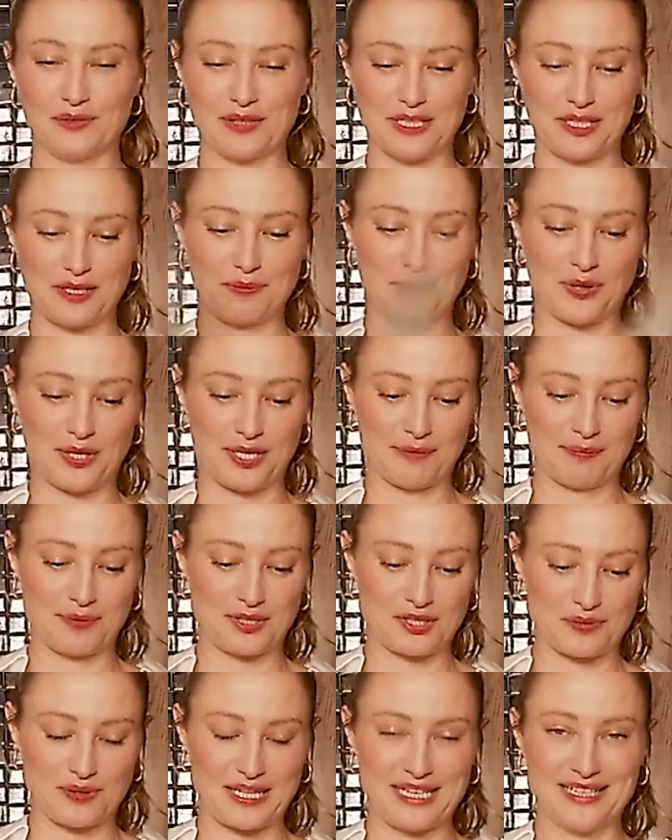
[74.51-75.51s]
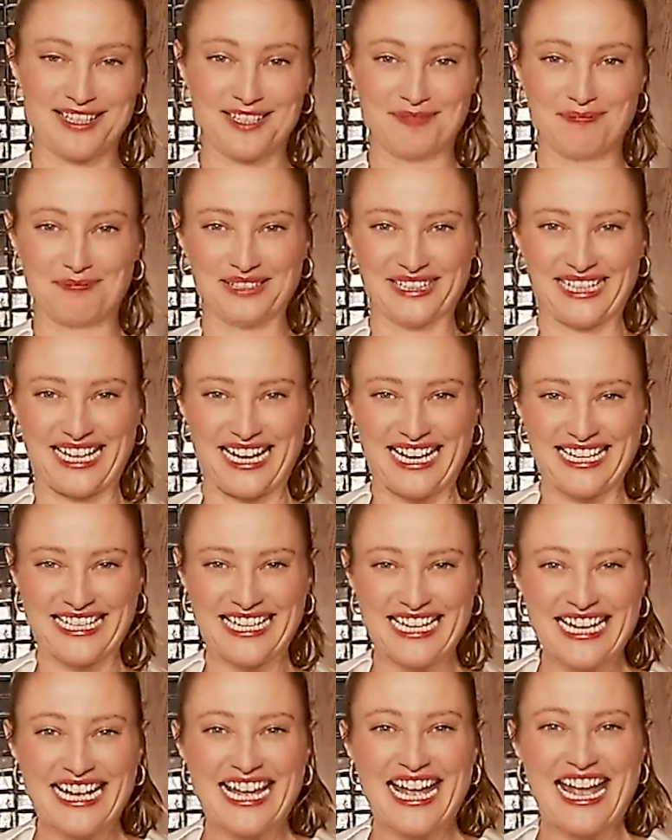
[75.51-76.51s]
when you put it between the blade
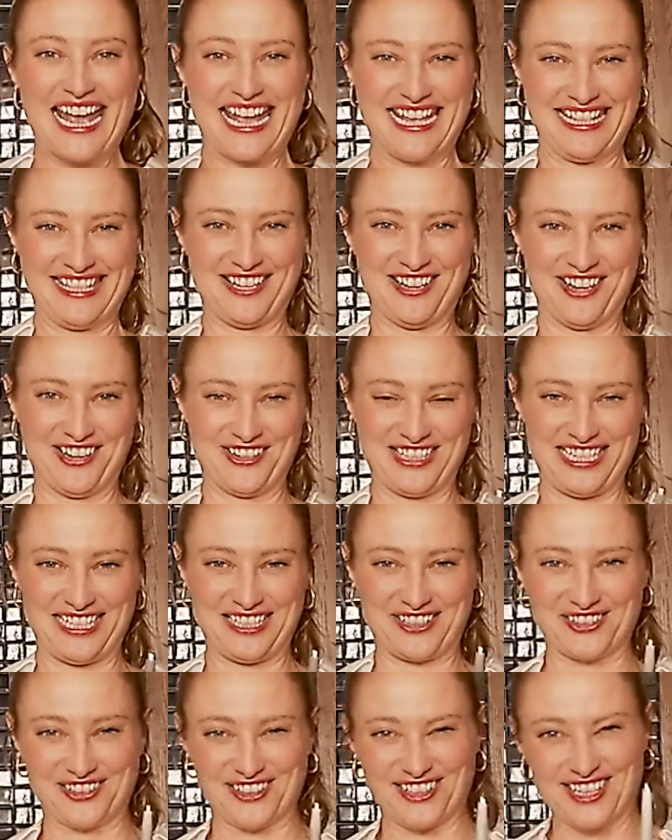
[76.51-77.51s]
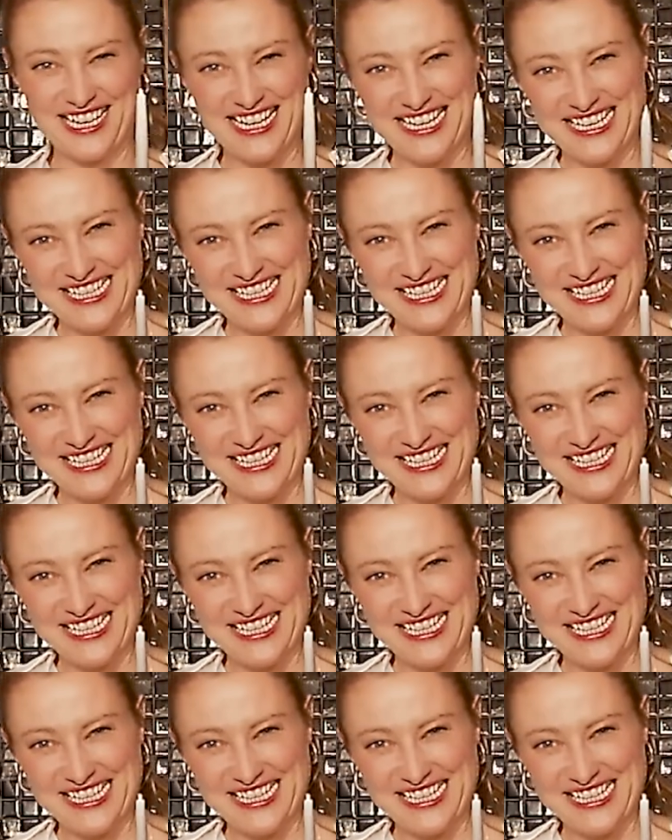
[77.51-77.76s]
and the honing tool.